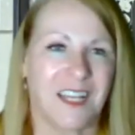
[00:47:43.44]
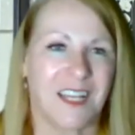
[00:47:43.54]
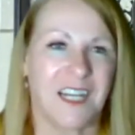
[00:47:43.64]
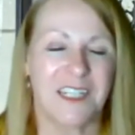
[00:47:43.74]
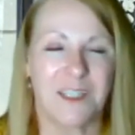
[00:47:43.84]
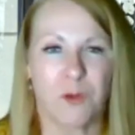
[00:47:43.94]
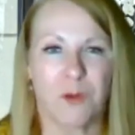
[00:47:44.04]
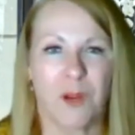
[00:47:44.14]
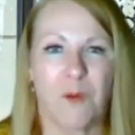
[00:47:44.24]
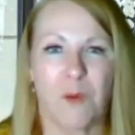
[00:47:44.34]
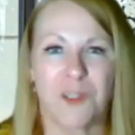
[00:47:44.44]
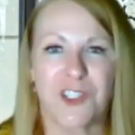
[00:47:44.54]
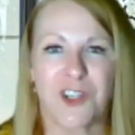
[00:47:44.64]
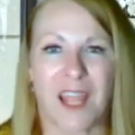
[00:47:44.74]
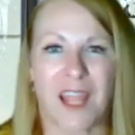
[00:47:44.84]
And I said, "Well, great. Well,
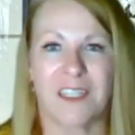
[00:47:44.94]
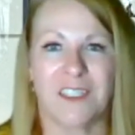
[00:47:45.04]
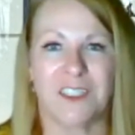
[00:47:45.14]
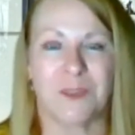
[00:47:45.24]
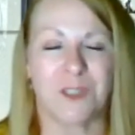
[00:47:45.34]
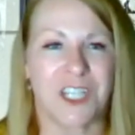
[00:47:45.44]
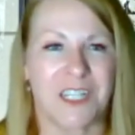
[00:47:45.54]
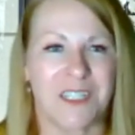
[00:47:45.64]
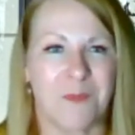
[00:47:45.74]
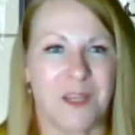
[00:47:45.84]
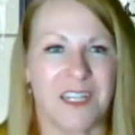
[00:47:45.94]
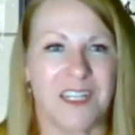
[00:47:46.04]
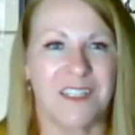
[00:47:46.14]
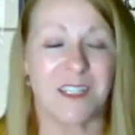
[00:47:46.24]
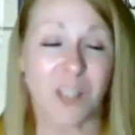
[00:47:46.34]
what's your aunt going to do when she gets the money?"
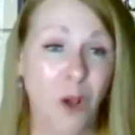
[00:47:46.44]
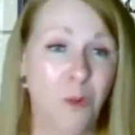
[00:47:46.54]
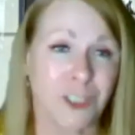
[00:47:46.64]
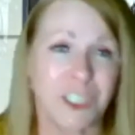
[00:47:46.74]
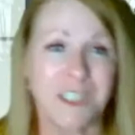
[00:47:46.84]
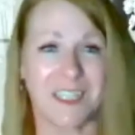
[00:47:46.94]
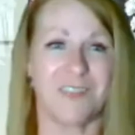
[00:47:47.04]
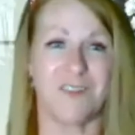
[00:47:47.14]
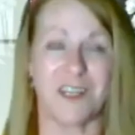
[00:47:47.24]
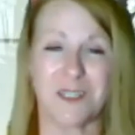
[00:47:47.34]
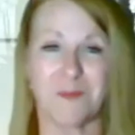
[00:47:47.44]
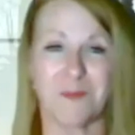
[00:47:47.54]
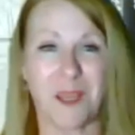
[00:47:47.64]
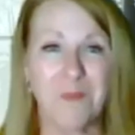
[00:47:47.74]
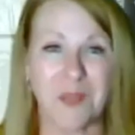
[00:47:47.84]
He says, "Oh, she's going to invest in my
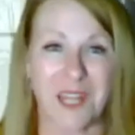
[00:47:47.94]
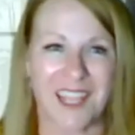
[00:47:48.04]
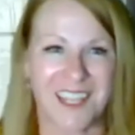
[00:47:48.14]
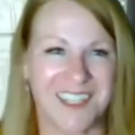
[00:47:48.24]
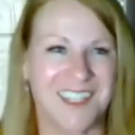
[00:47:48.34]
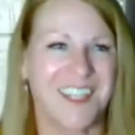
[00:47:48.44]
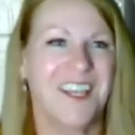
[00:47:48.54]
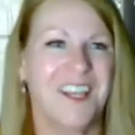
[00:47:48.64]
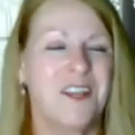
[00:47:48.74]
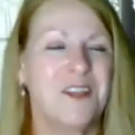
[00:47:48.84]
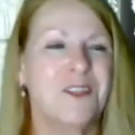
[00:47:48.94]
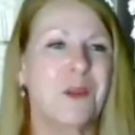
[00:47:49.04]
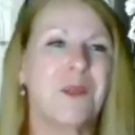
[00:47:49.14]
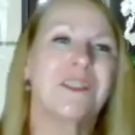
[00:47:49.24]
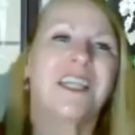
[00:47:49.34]
company." So
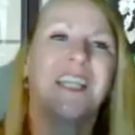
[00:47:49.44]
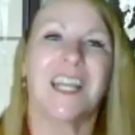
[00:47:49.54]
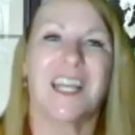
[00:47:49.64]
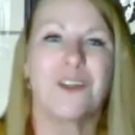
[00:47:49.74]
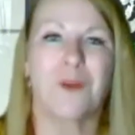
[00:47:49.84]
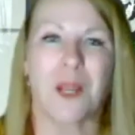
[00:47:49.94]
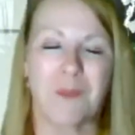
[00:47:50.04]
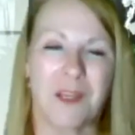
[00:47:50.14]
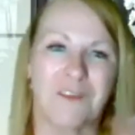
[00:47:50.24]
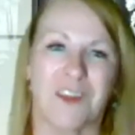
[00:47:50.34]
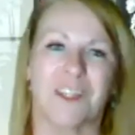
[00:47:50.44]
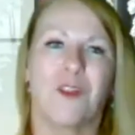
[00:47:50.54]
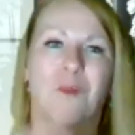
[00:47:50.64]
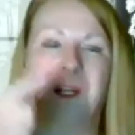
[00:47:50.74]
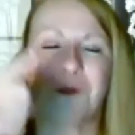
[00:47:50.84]
he was going to get indirect benefit.
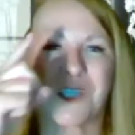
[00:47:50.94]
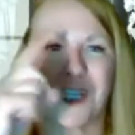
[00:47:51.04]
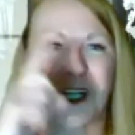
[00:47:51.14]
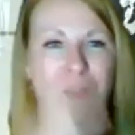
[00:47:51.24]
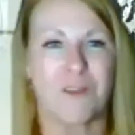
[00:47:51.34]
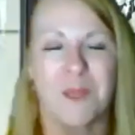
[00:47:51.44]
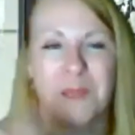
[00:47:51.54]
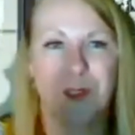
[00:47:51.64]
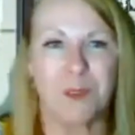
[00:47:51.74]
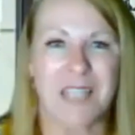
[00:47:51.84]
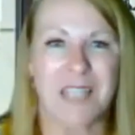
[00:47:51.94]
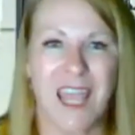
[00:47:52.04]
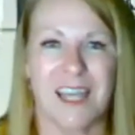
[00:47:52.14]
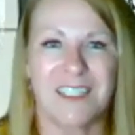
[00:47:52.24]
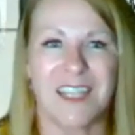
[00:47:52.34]
The money was going to go from him to his
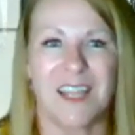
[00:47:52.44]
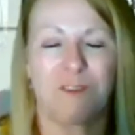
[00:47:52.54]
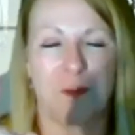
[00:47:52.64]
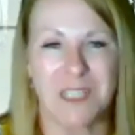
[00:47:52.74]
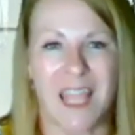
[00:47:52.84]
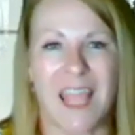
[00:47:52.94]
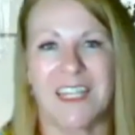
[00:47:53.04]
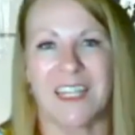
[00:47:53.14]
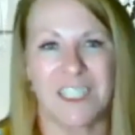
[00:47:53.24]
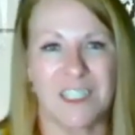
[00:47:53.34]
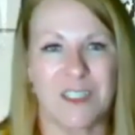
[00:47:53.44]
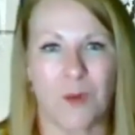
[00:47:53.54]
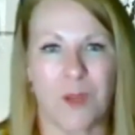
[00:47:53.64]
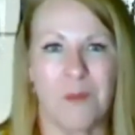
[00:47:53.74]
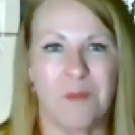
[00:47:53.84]
aunt and from his aunt into his
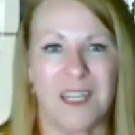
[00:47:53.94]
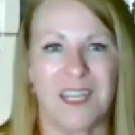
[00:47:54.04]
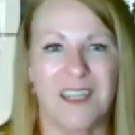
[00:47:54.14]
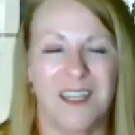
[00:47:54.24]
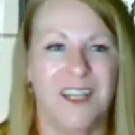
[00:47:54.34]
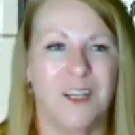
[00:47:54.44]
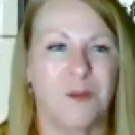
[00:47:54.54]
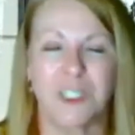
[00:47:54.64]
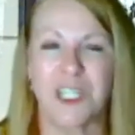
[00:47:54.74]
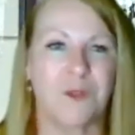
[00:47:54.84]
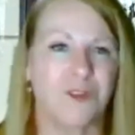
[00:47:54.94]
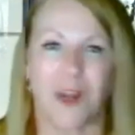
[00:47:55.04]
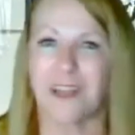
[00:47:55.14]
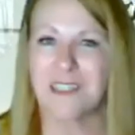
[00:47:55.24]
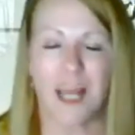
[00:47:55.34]
own company, which he would
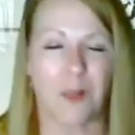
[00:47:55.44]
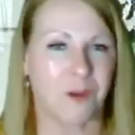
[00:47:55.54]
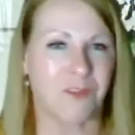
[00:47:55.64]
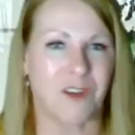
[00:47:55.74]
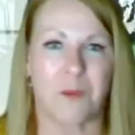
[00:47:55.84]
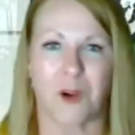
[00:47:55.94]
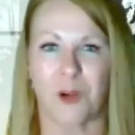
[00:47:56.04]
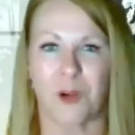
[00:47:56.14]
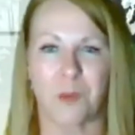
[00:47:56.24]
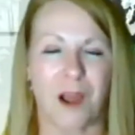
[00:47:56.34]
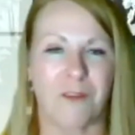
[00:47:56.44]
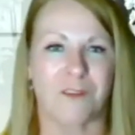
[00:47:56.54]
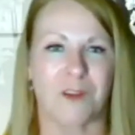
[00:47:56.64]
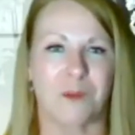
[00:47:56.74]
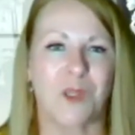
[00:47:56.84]
draw a salary from or earn a profit
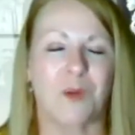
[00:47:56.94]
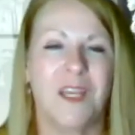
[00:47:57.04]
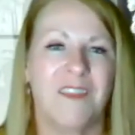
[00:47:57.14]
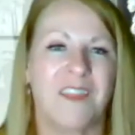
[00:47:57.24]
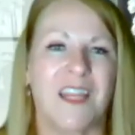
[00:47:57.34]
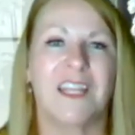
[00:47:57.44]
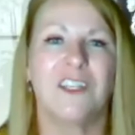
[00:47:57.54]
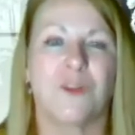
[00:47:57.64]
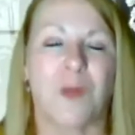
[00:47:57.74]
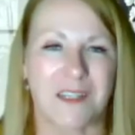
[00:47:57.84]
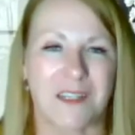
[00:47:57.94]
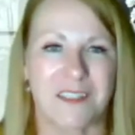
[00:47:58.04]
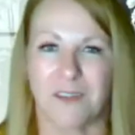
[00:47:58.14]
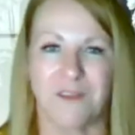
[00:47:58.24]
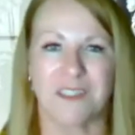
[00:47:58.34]
from. So that indirect
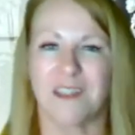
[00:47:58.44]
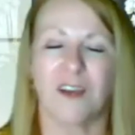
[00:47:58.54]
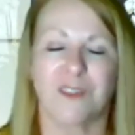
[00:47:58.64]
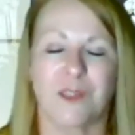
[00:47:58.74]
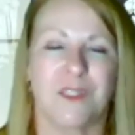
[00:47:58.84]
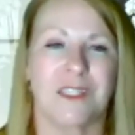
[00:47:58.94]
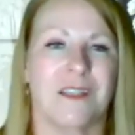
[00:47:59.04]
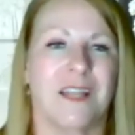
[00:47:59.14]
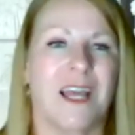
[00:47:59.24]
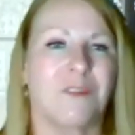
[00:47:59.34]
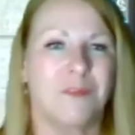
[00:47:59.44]
stuff is also disallowed.